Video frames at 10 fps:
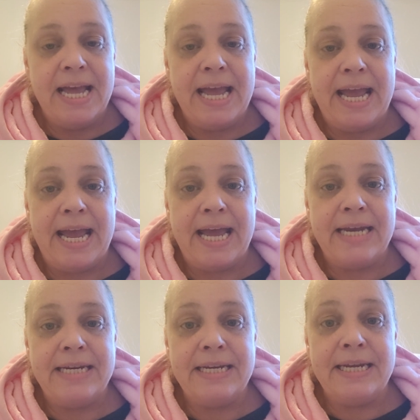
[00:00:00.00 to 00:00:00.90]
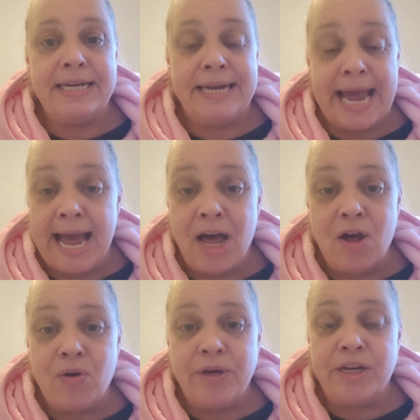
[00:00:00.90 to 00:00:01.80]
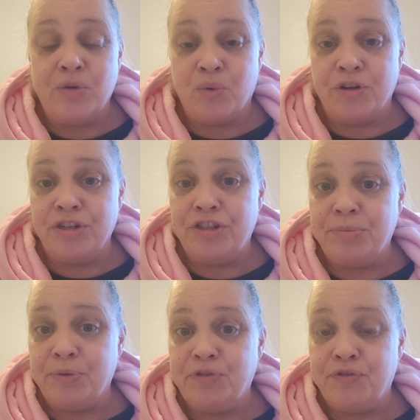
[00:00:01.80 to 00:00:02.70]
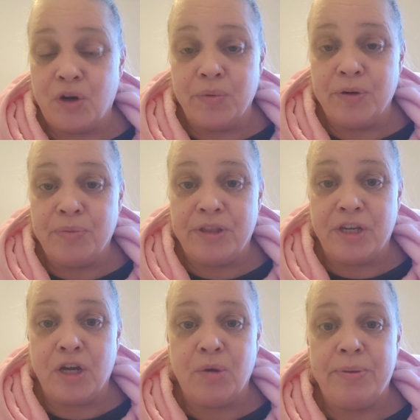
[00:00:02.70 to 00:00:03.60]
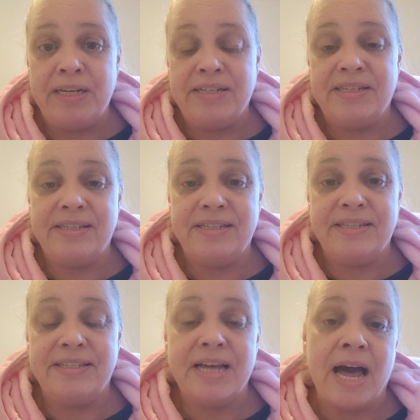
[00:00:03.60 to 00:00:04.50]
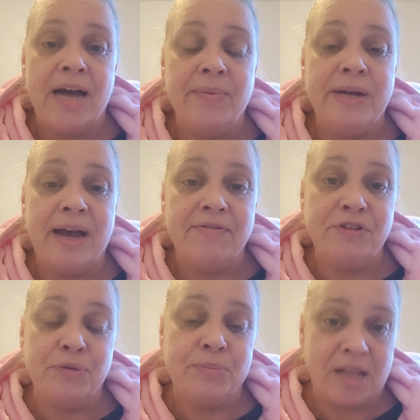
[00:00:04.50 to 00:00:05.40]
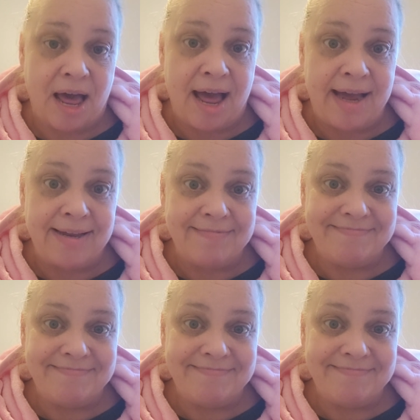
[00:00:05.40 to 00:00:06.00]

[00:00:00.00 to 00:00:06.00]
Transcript: And now, in order to move forward with the copay assistance, I would have to apply